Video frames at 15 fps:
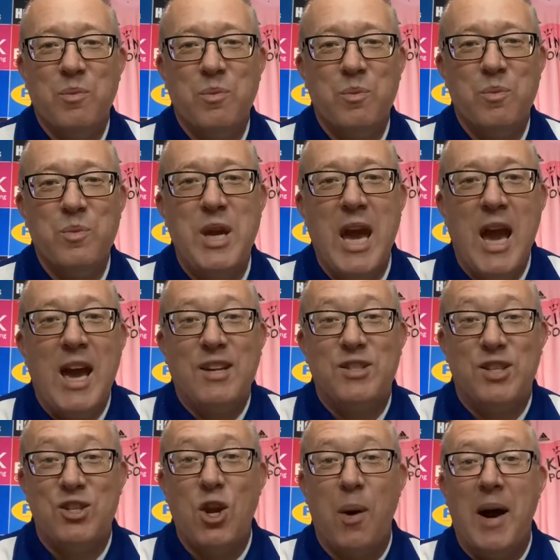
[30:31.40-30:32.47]

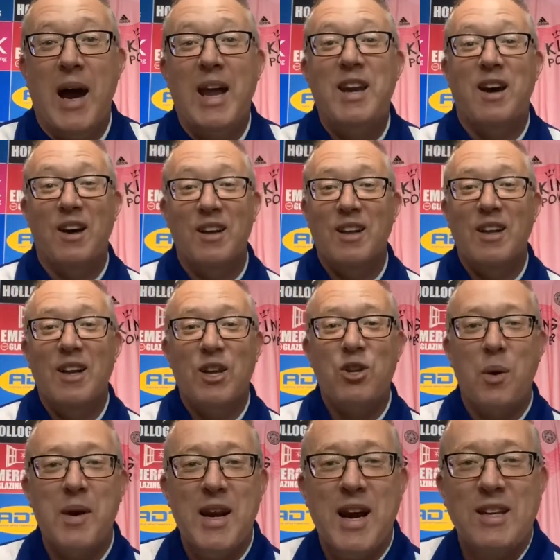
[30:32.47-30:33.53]
Yes, Joanna
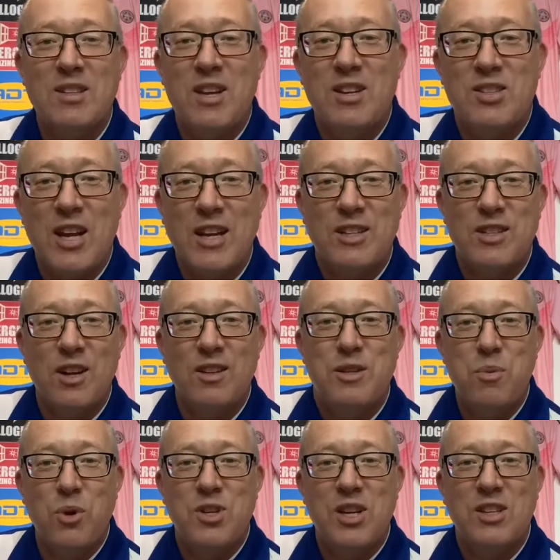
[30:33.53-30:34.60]
Aston is saying,
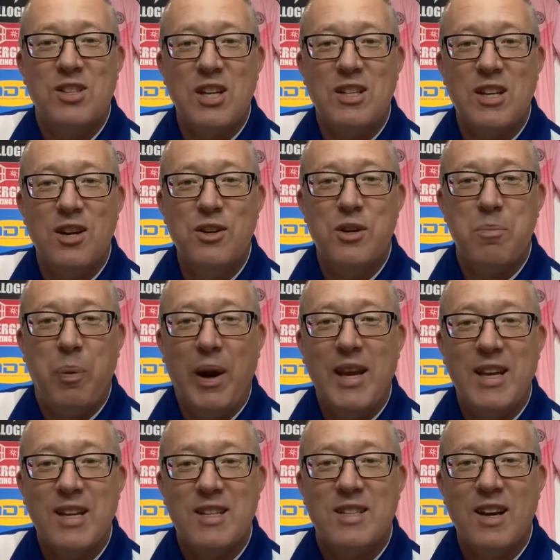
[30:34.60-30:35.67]
started watching City under
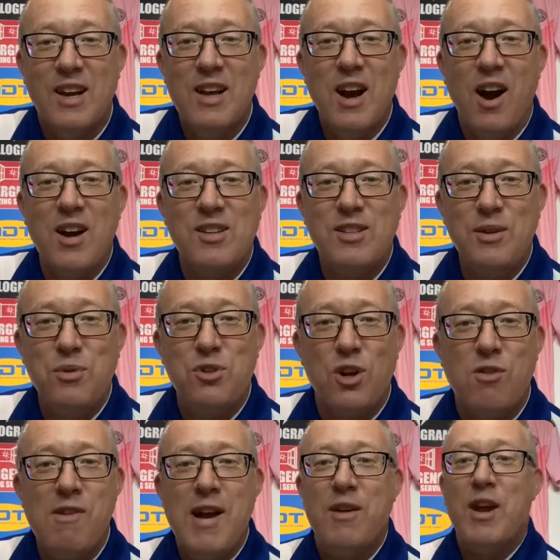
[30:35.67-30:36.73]
Pleat. I still stuck
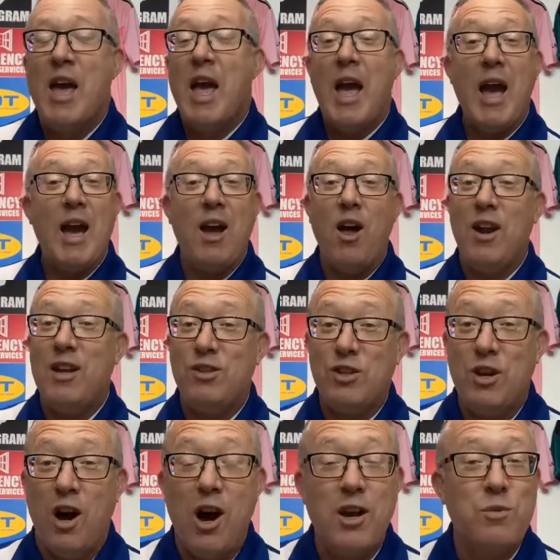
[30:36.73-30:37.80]
around.
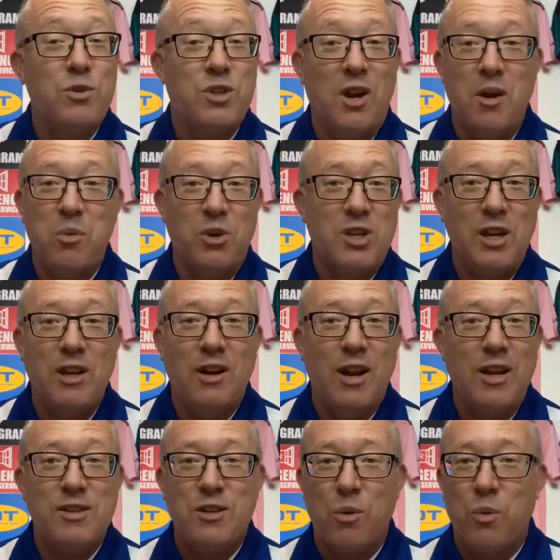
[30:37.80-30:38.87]
Listen, I started watching
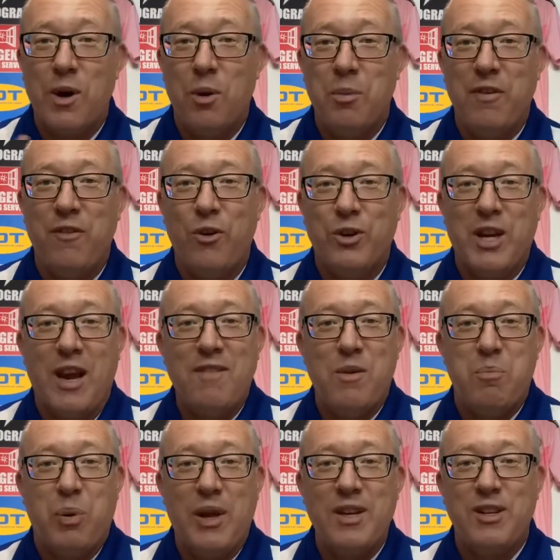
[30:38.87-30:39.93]
Leicester well before
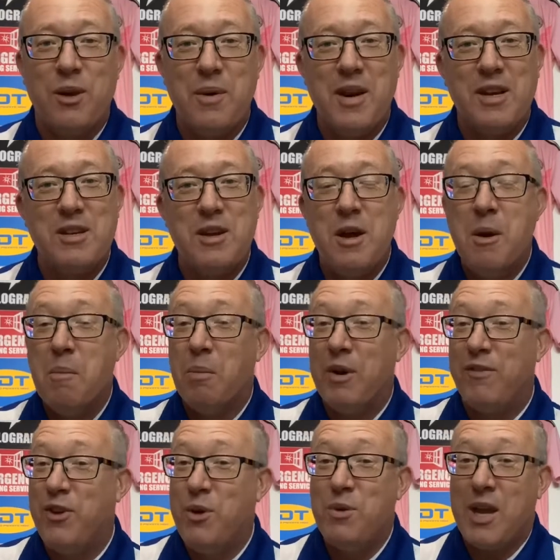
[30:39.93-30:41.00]
David Pleat, Joanna. But
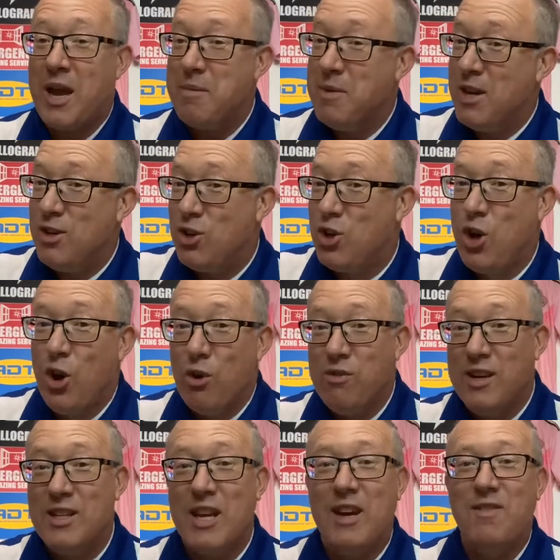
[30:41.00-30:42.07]
if you came in
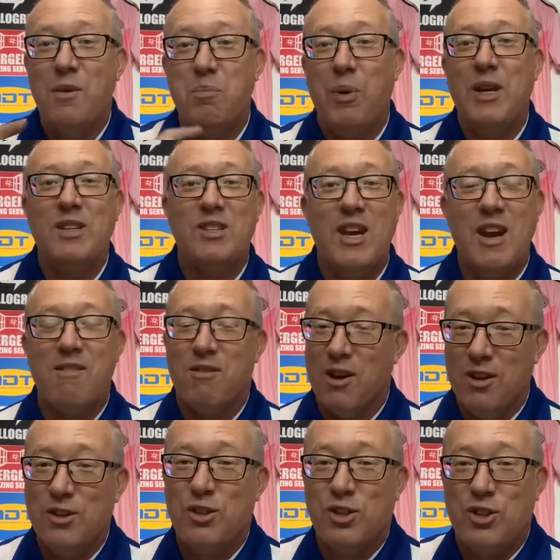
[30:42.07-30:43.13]
during David Pleat's era
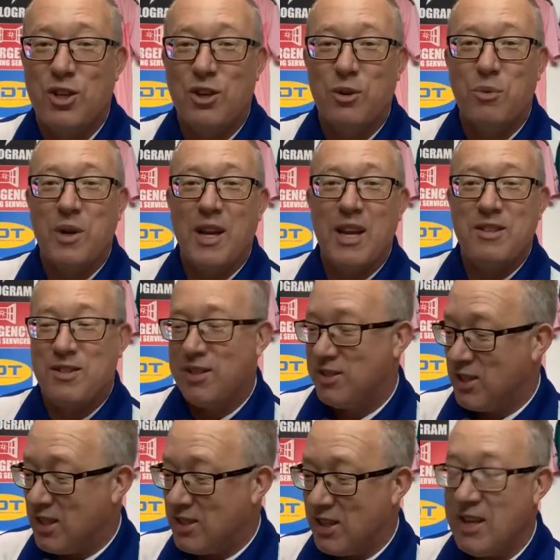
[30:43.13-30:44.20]
and stuck with Leicester
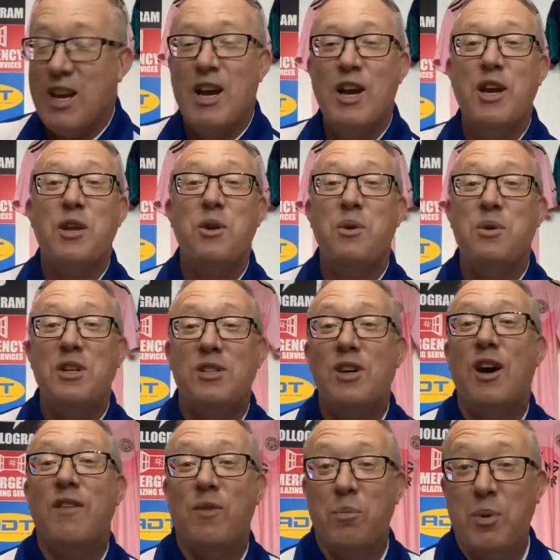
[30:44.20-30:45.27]
City, you
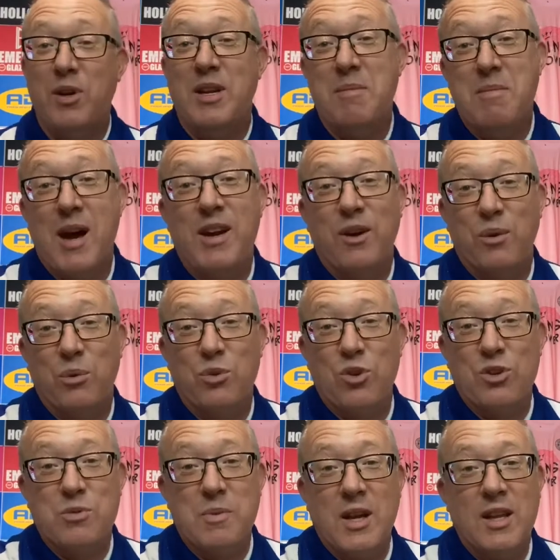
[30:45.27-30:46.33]
deserve a bloody medal.
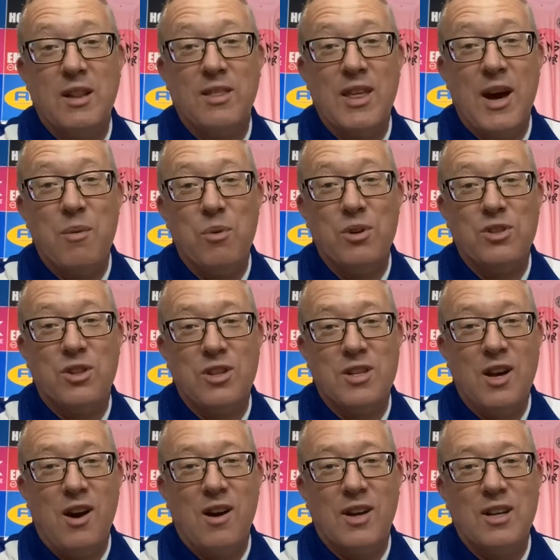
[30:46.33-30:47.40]
Trust me, that was the
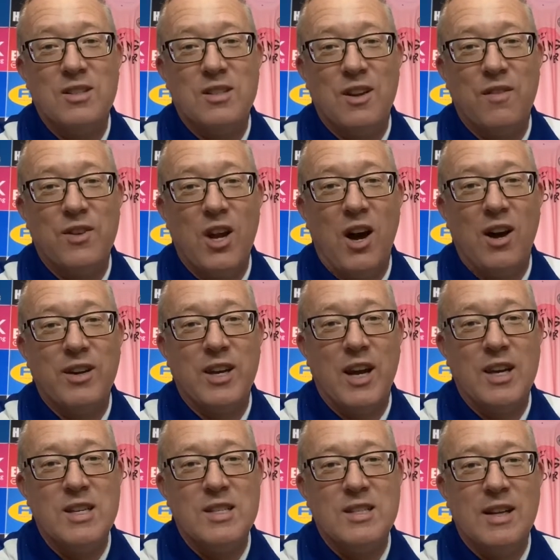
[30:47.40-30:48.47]
darkest of dark
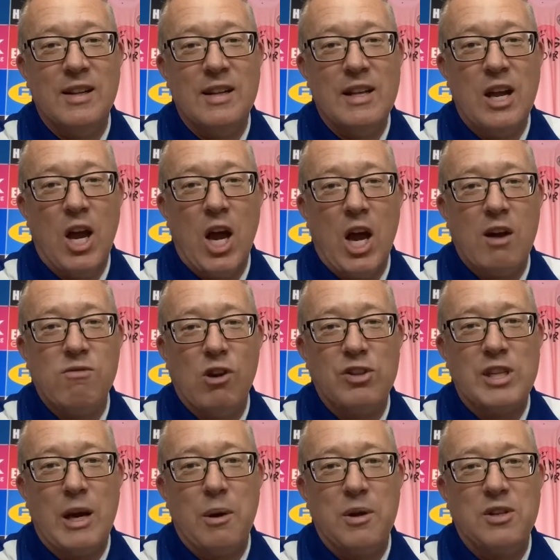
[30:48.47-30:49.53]
days. Ross
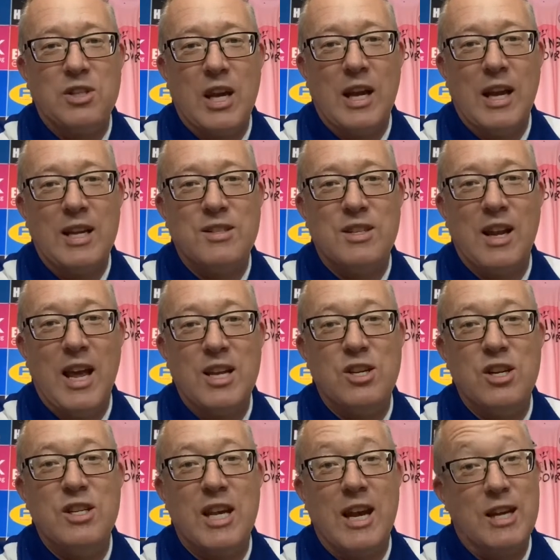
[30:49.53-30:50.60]
Howard is saying Leicester
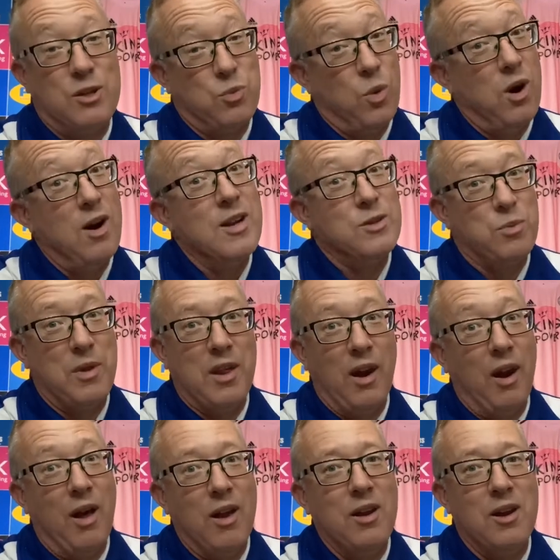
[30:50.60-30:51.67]
legend Dennis Wise with a
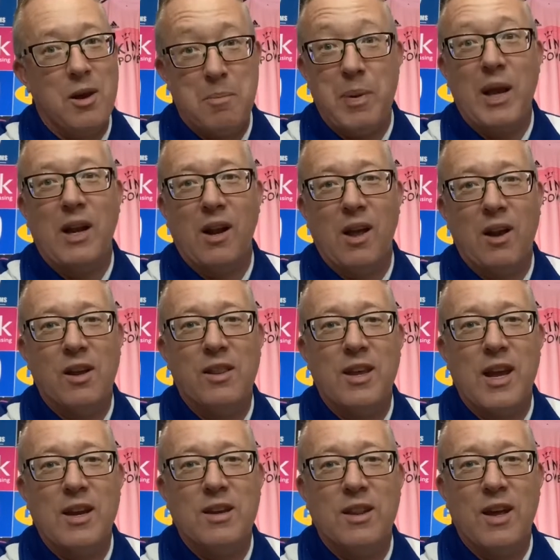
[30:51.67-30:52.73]
lol, a big lol at the
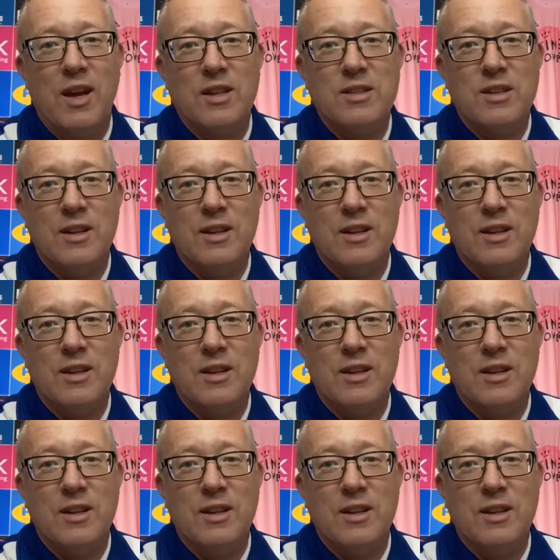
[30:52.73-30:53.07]
end of that.